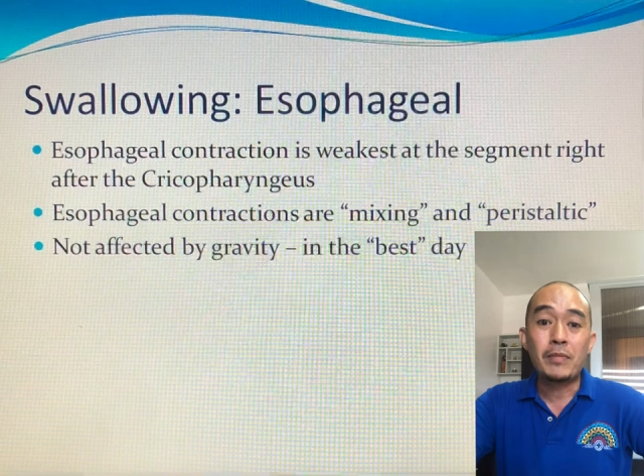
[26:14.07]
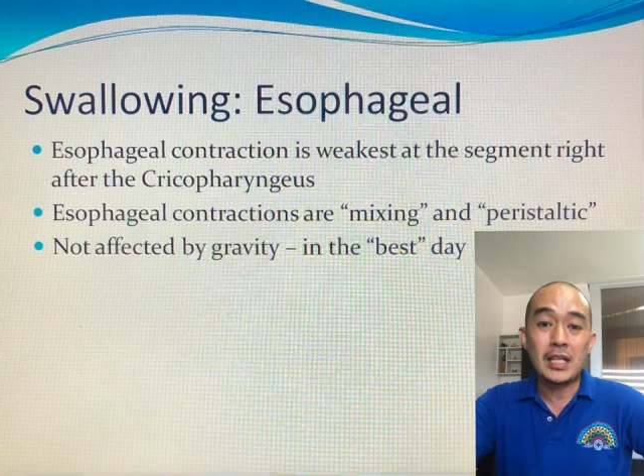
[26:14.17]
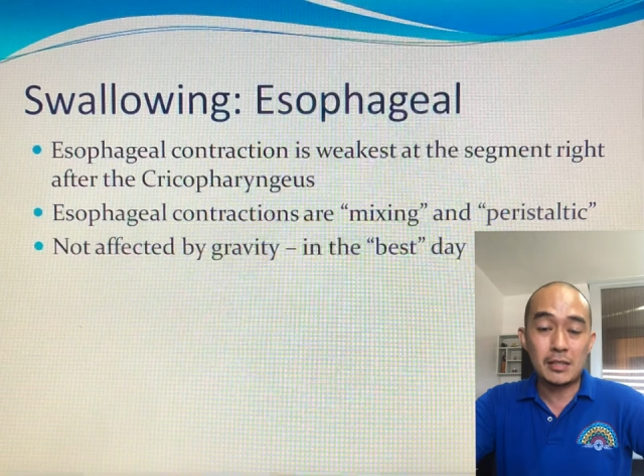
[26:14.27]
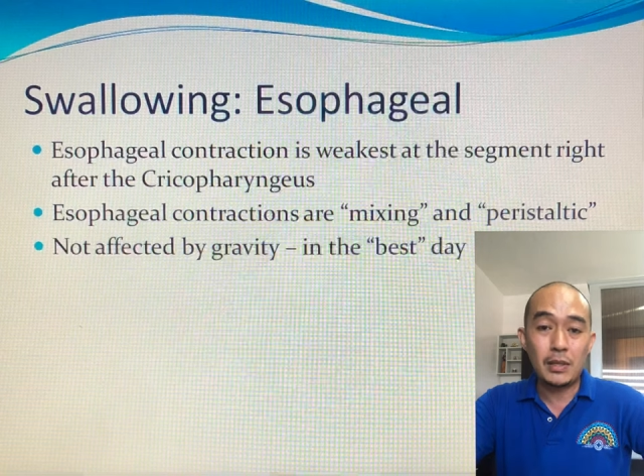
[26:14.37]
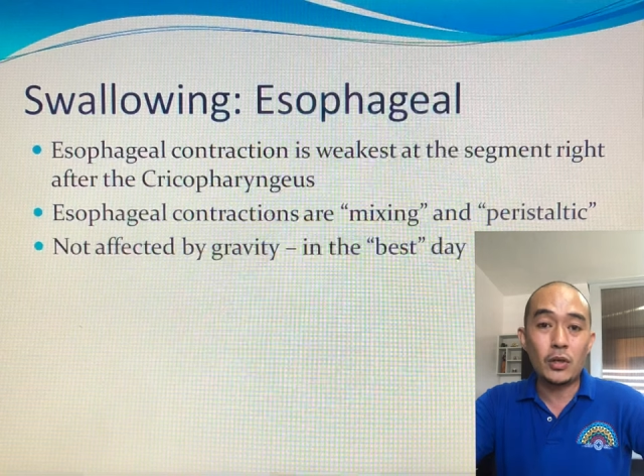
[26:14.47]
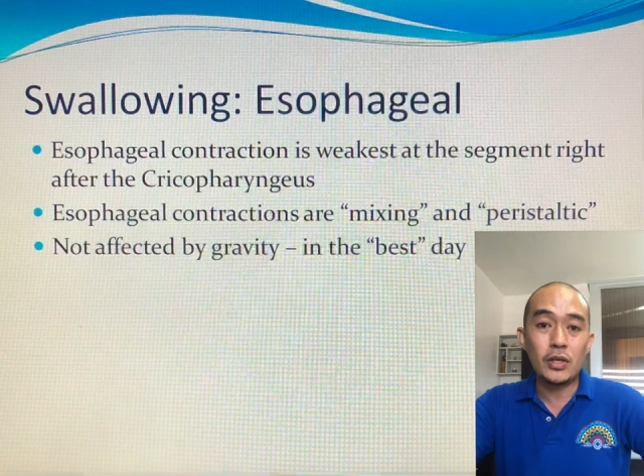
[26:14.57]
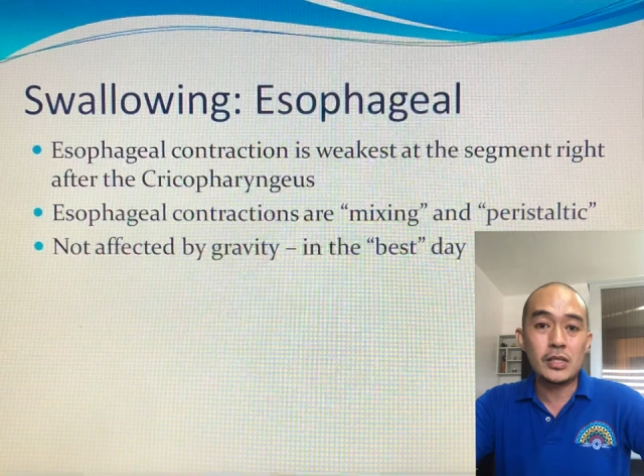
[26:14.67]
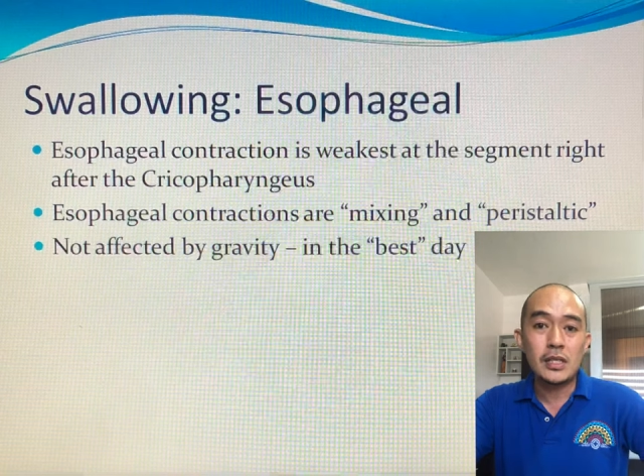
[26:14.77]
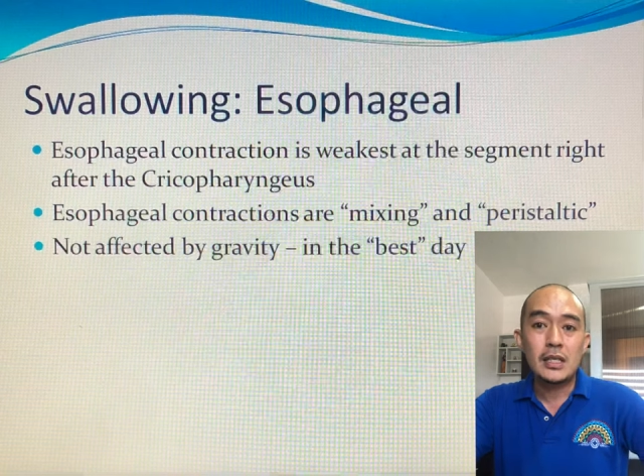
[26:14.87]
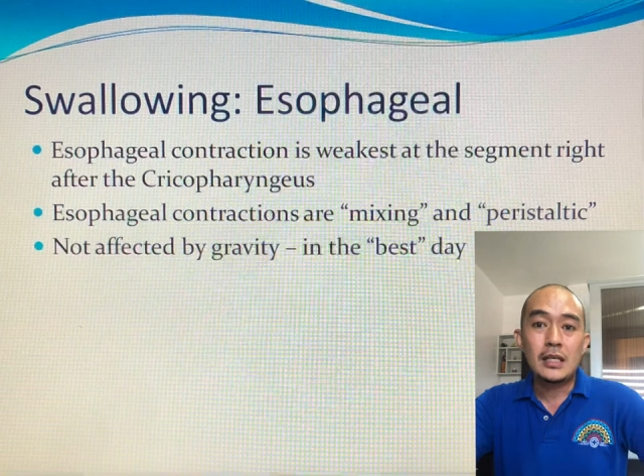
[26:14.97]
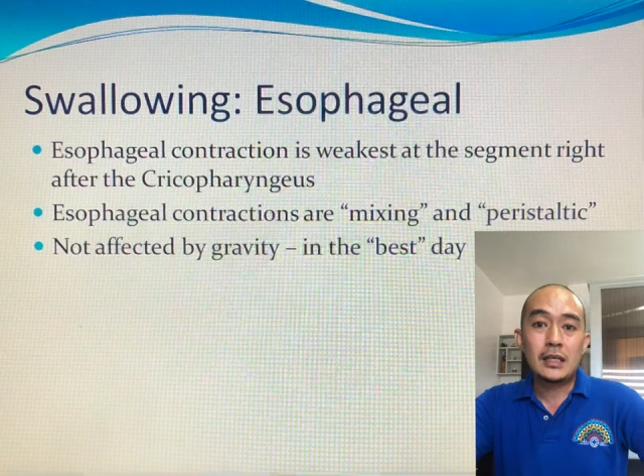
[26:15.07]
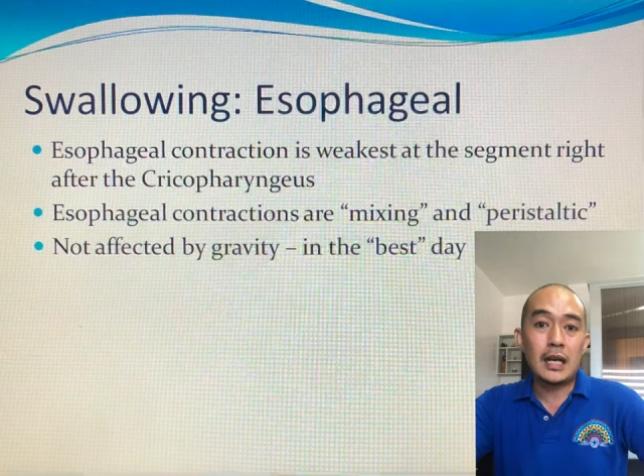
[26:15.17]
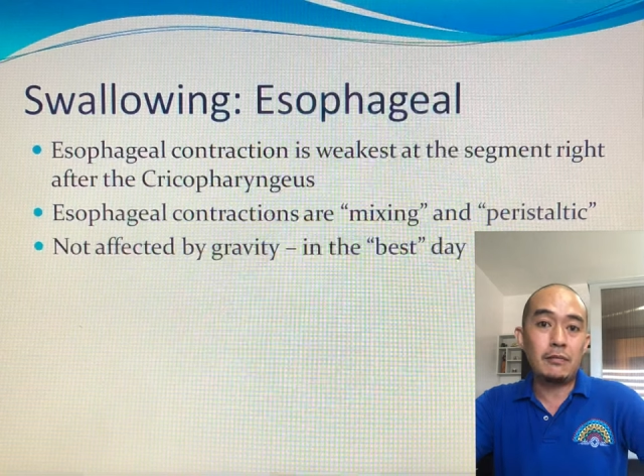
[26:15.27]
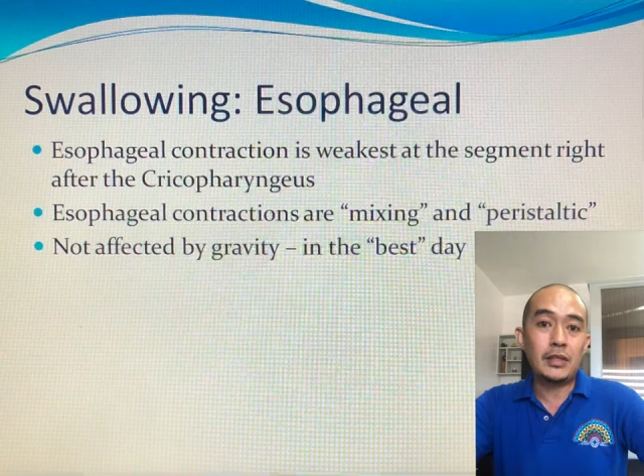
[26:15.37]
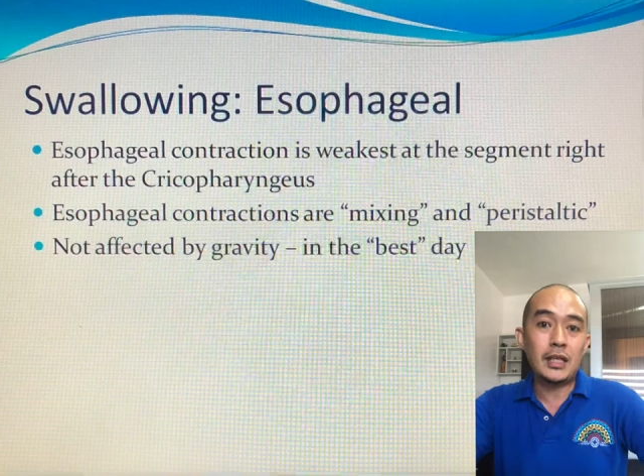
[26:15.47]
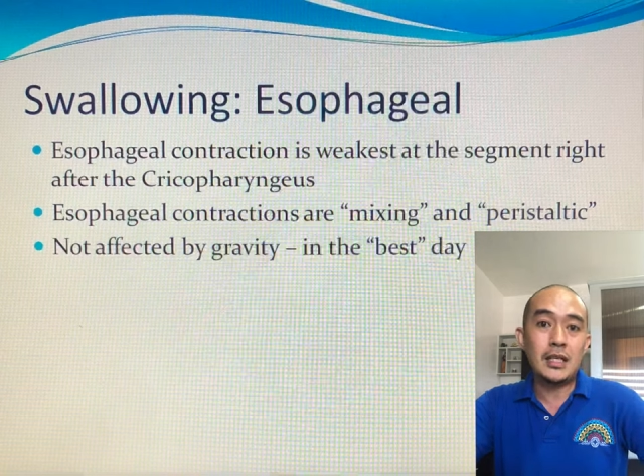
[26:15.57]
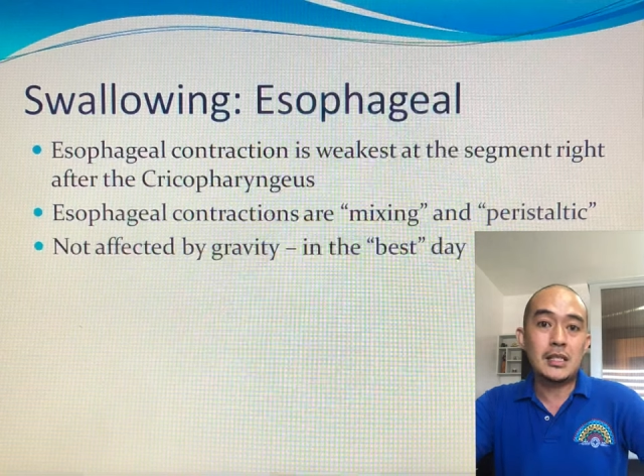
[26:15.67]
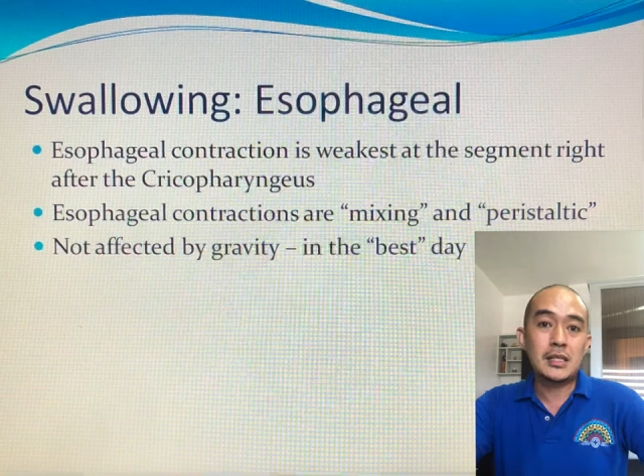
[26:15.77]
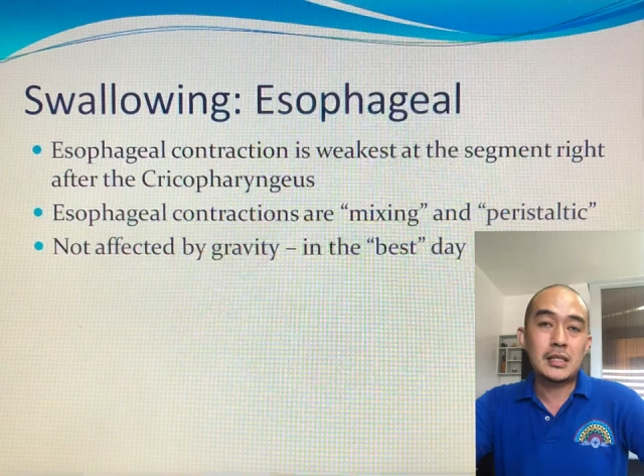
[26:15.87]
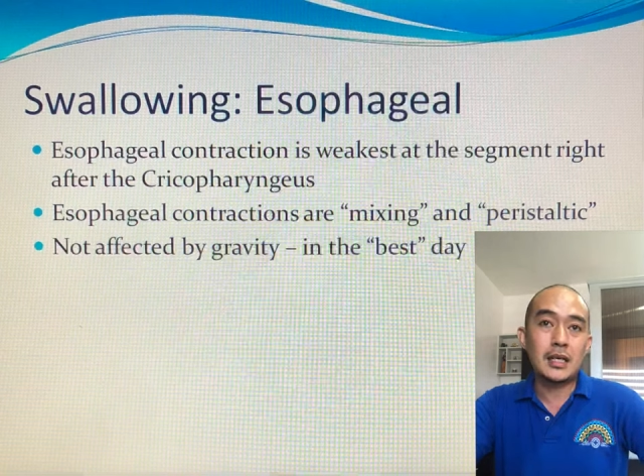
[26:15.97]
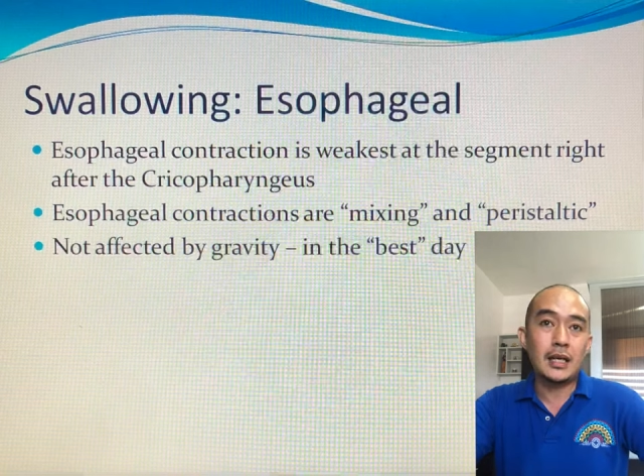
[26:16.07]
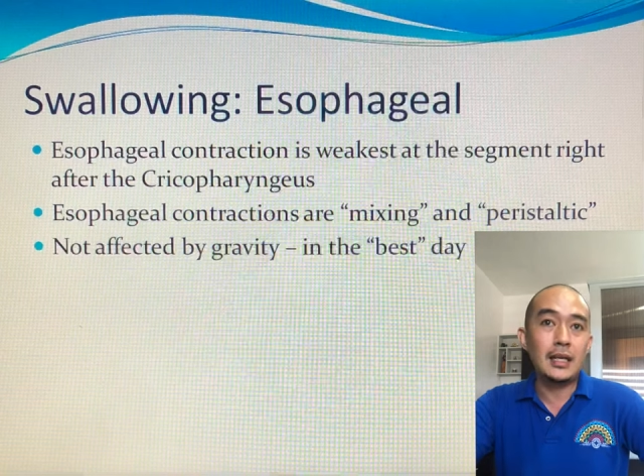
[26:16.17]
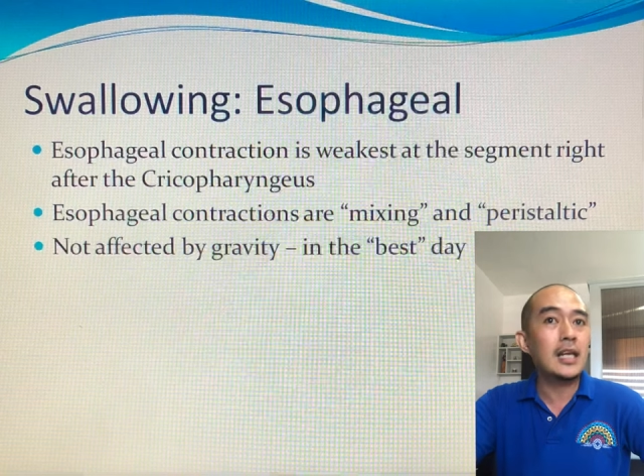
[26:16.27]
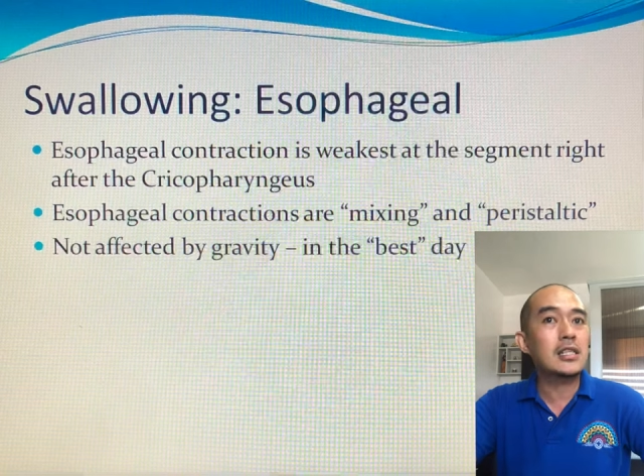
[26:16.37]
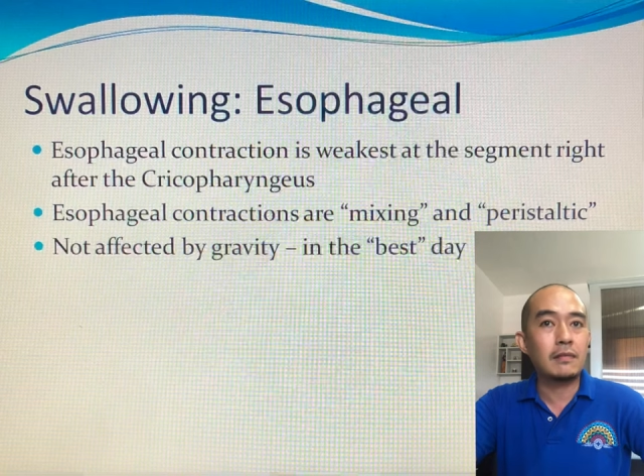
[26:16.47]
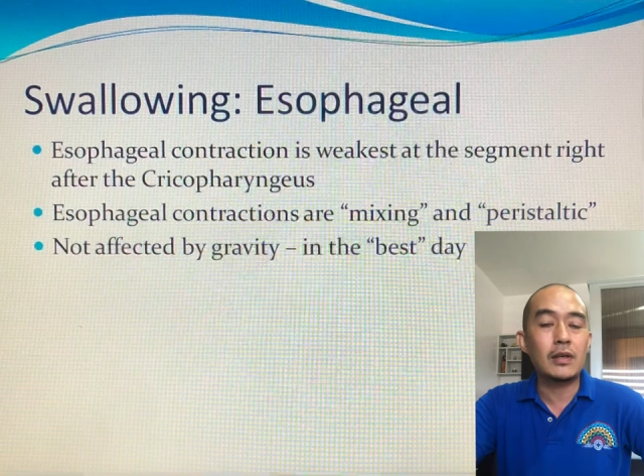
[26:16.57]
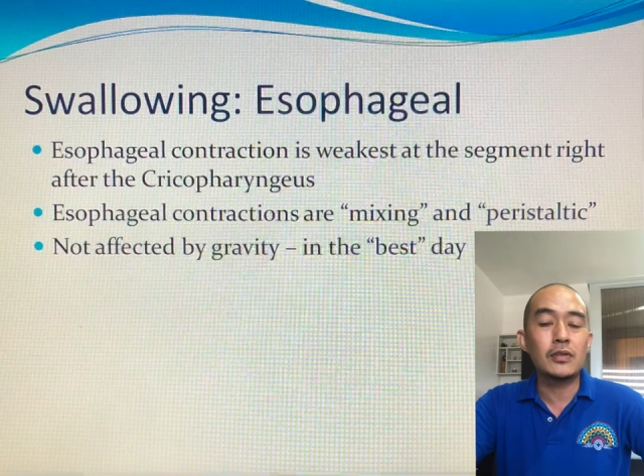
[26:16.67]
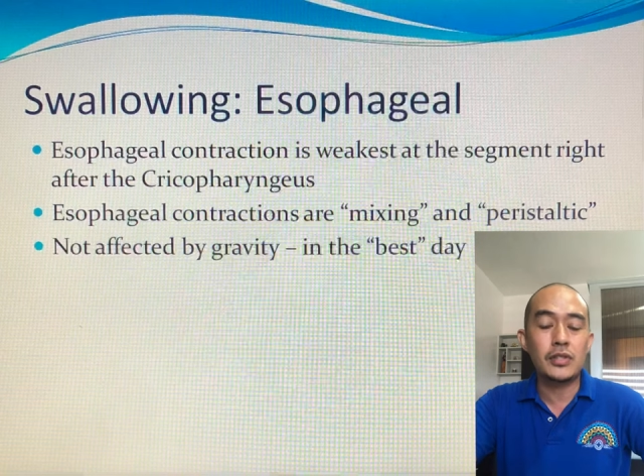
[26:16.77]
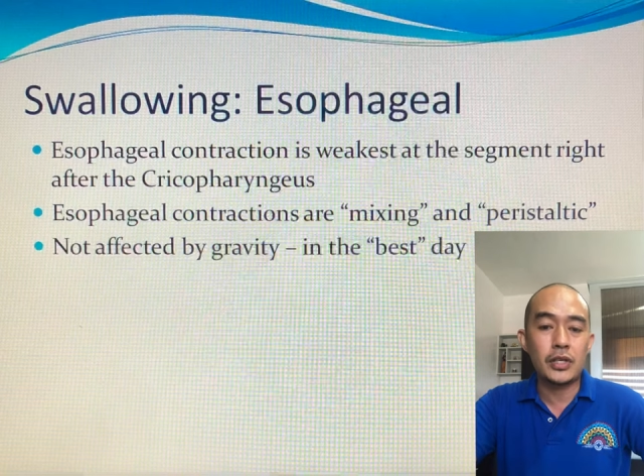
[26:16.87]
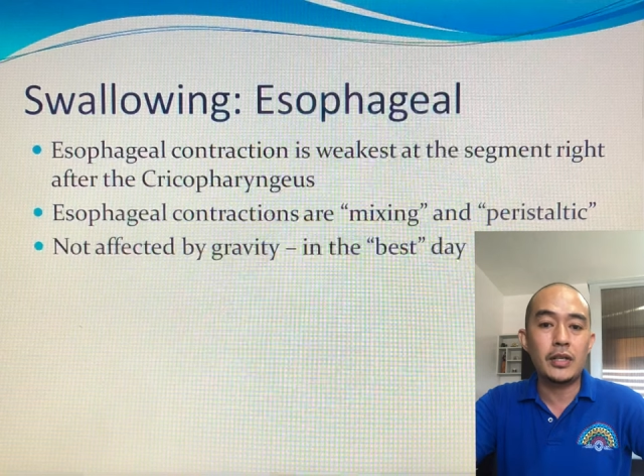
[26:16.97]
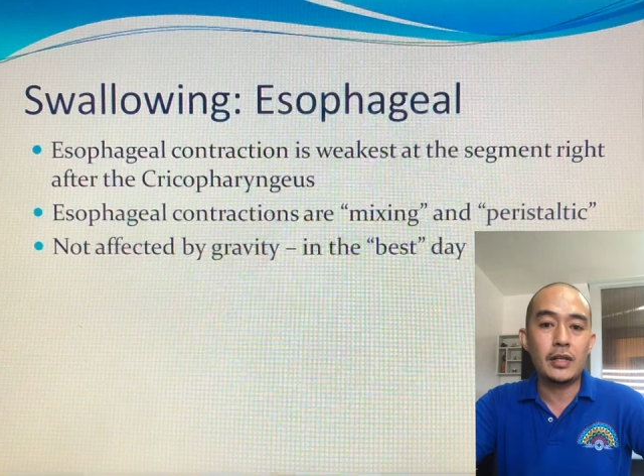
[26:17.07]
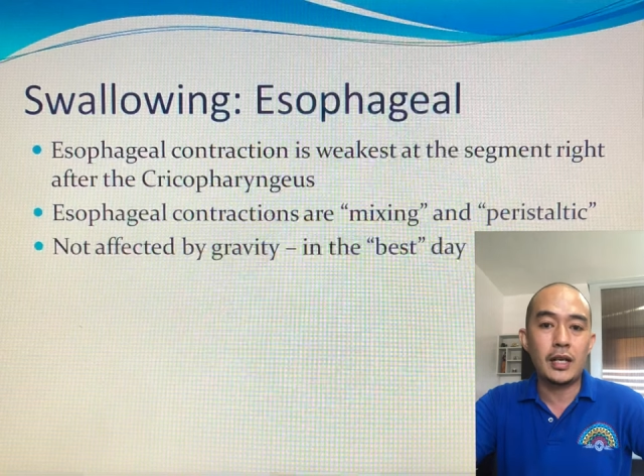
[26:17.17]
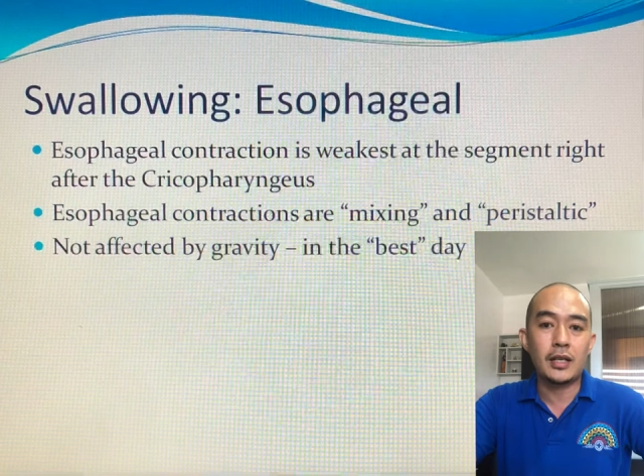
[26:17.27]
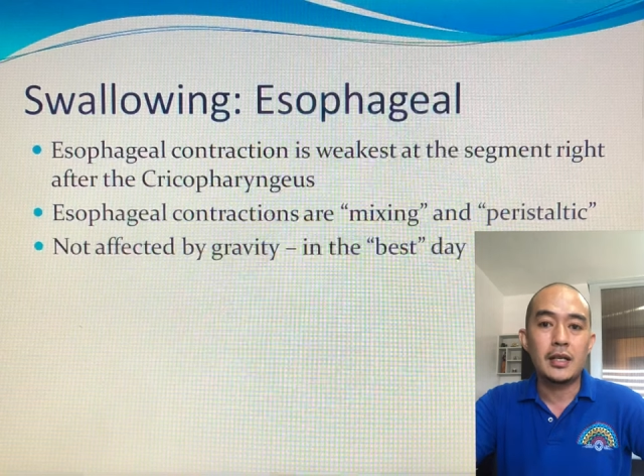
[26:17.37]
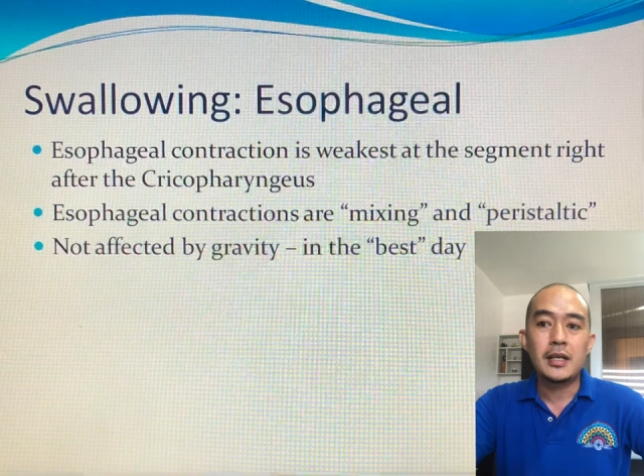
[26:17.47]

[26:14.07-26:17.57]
That's because gravity is less of a concern there.